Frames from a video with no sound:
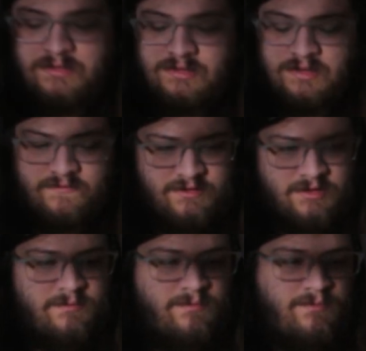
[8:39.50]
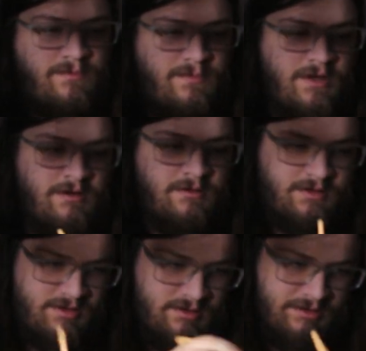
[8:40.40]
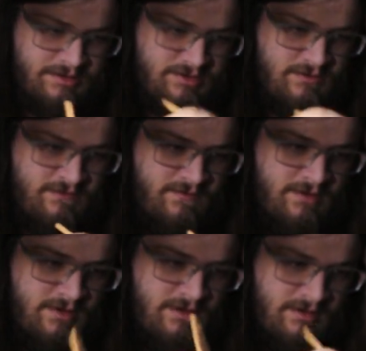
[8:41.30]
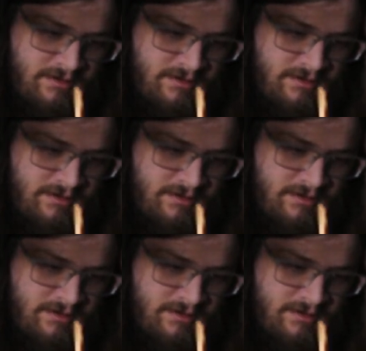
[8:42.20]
is definitely a better color so far.